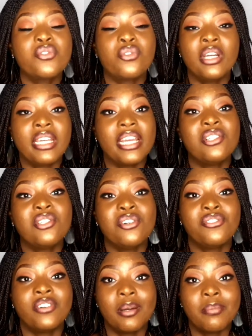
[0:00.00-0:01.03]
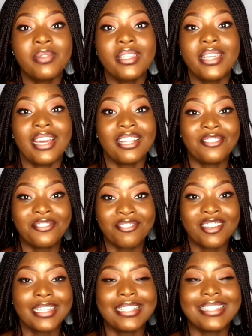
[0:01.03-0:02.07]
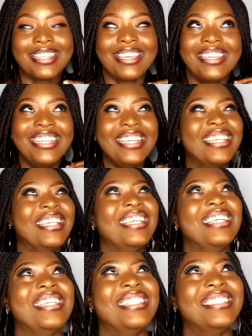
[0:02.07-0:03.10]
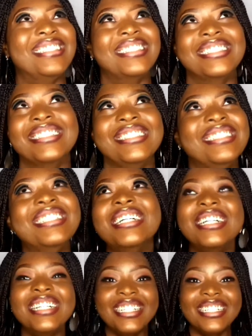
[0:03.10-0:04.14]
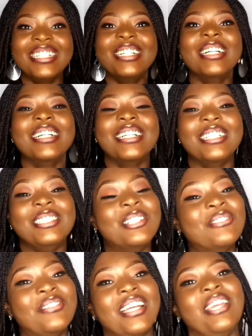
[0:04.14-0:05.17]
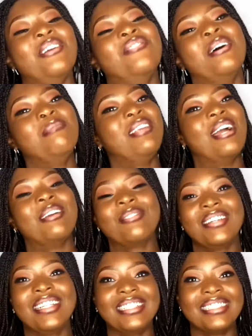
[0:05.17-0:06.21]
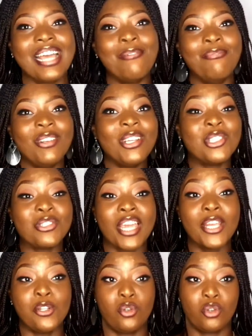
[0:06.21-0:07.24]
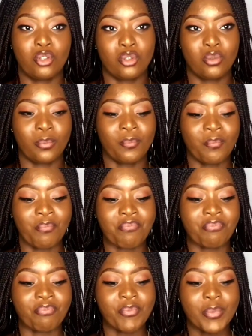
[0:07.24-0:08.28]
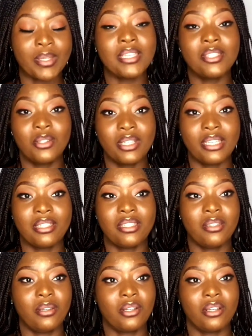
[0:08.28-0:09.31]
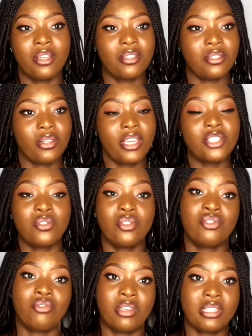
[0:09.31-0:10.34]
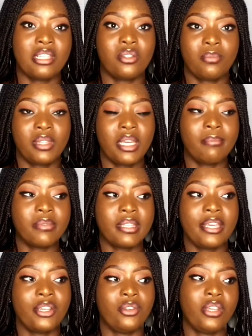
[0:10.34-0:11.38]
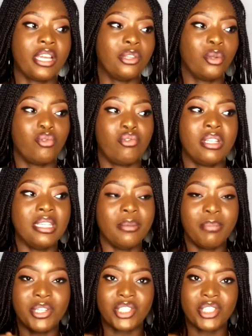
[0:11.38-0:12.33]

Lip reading: forget your family and friends. Guys, don't forget your family and friends. I'm really trying not to. It's not easy because you get so stressed that sometimes, like, you cannot really be